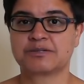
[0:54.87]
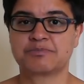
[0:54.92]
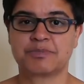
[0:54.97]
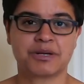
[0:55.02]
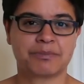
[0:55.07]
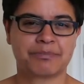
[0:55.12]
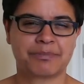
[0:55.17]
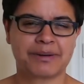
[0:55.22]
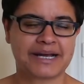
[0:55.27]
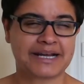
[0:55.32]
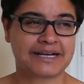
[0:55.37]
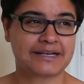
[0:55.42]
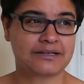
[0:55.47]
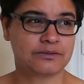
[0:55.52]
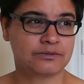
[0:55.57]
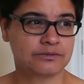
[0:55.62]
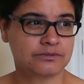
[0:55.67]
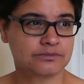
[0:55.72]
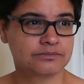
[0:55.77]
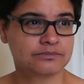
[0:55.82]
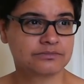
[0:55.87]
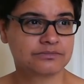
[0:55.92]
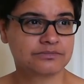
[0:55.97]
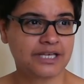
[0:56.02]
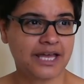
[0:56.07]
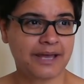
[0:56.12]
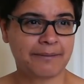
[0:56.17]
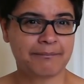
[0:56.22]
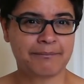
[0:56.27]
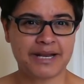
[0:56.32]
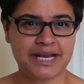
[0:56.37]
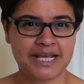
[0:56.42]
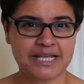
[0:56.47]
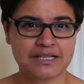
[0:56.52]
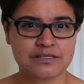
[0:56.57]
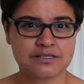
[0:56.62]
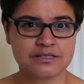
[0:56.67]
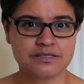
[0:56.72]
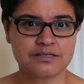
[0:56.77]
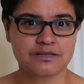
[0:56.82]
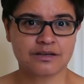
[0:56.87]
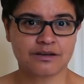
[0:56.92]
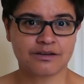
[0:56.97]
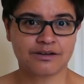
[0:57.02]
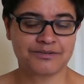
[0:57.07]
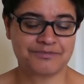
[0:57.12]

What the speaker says: been about 10 minutes,